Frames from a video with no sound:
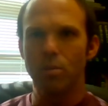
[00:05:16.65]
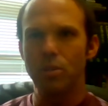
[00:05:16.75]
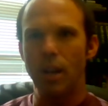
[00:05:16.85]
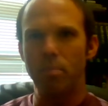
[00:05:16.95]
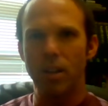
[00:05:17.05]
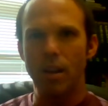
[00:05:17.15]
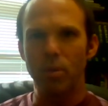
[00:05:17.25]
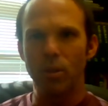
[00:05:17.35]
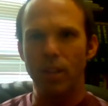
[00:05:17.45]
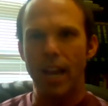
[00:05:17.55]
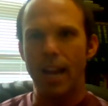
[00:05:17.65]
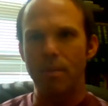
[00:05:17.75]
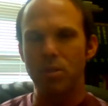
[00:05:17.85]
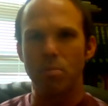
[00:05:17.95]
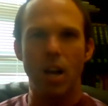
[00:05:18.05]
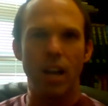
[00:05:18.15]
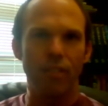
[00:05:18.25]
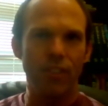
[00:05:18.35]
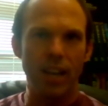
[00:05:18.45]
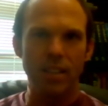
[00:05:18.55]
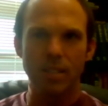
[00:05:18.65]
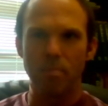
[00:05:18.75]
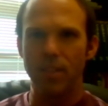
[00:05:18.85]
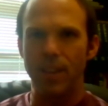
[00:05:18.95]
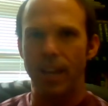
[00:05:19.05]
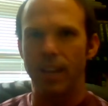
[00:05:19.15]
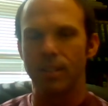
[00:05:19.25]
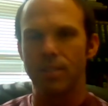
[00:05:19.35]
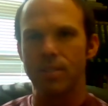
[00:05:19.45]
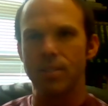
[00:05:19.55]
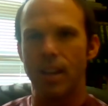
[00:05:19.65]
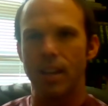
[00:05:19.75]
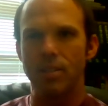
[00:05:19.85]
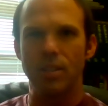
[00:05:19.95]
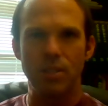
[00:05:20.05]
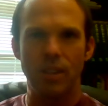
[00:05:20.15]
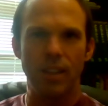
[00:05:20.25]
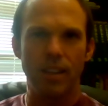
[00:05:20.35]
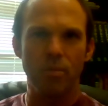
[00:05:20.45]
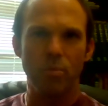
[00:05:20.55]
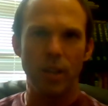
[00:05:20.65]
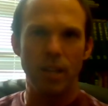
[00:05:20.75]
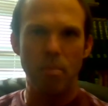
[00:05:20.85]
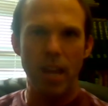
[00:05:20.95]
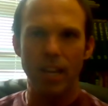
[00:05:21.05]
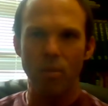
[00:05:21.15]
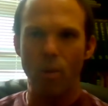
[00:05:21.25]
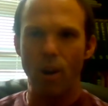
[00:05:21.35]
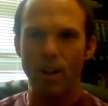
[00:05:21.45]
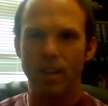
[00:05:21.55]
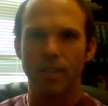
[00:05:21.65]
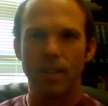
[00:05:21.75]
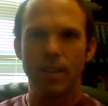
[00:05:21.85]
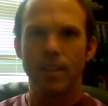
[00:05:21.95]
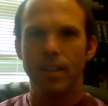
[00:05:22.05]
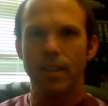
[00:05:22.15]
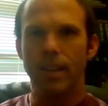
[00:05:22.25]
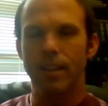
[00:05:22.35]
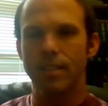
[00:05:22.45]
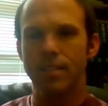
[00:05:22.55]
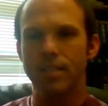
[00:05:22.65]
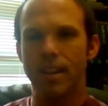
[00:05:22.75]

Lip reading: shape a couple of labs or modify some things just so that we can make it work. And